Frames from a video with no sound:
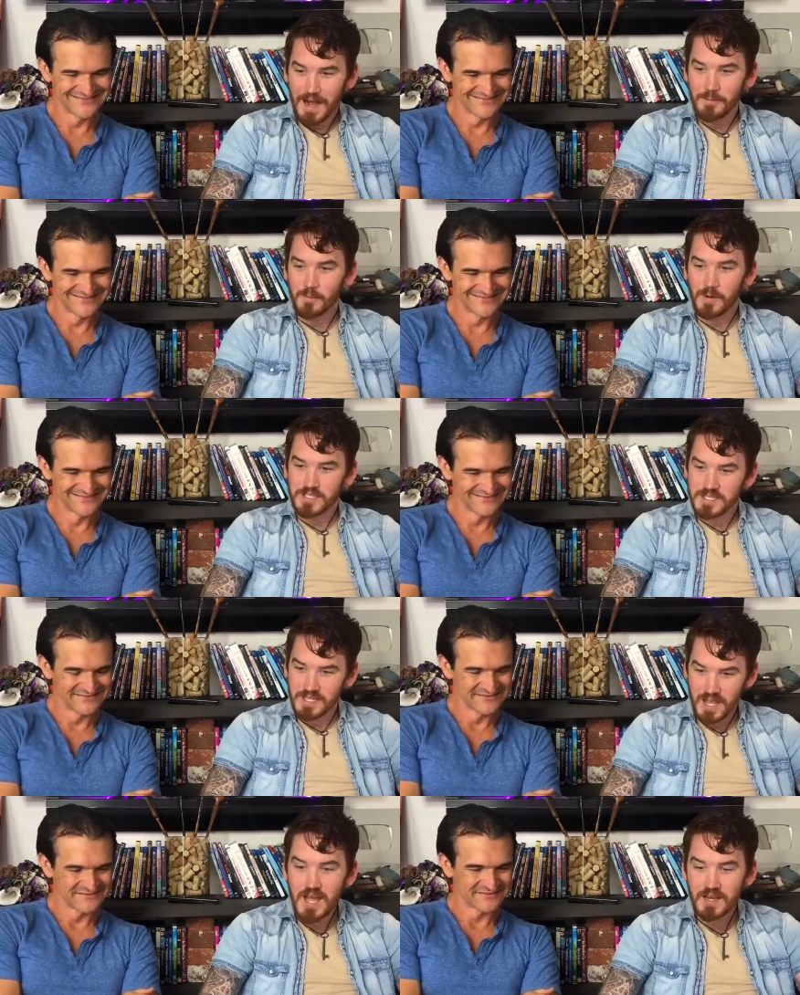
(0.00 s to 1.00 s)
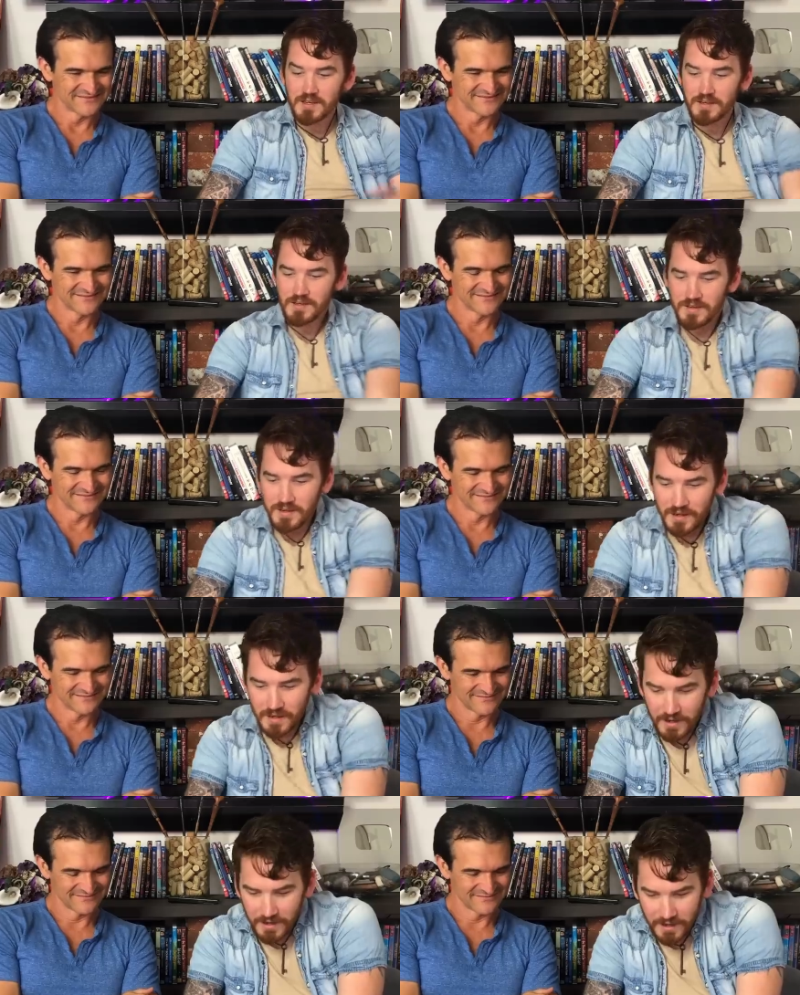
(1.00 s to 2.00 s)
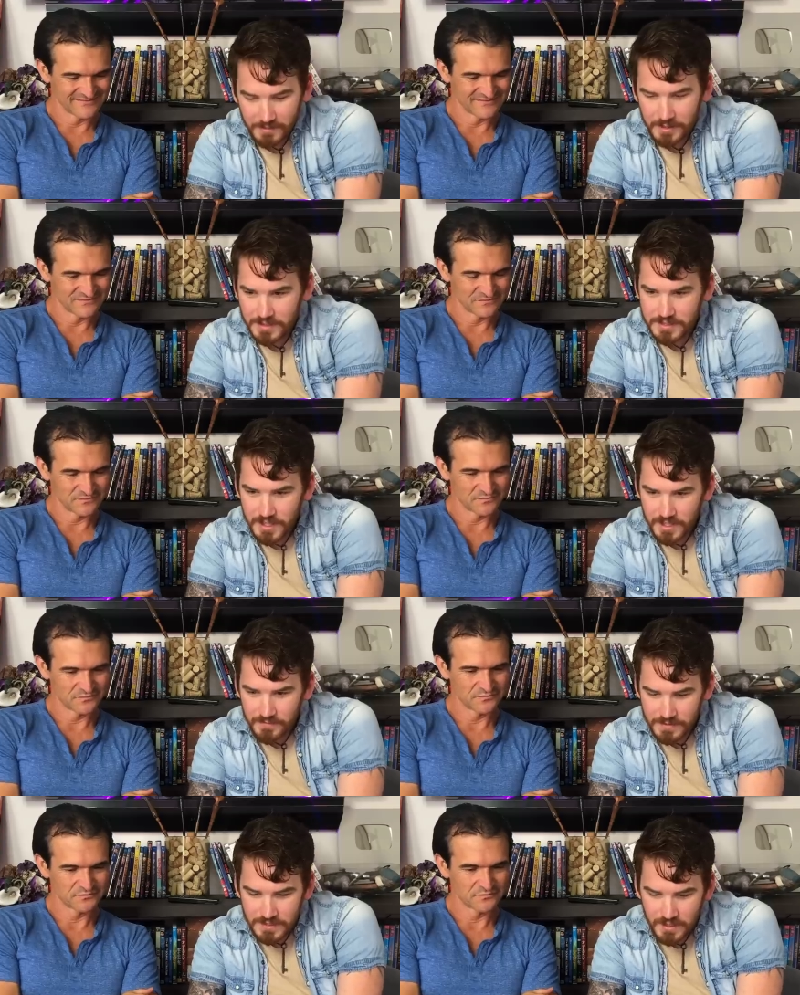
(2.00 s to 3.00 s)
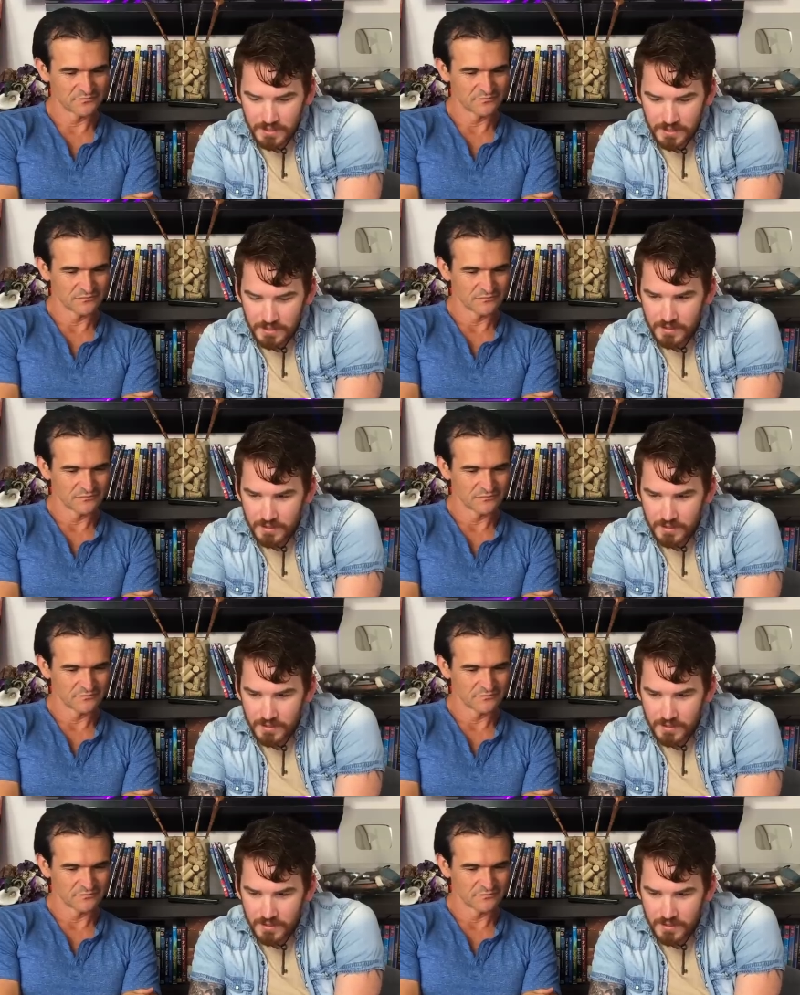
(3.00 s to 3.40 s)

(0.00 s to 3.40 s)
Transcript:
Speaker 1: I would watch it again. I'm gonna check if it's on.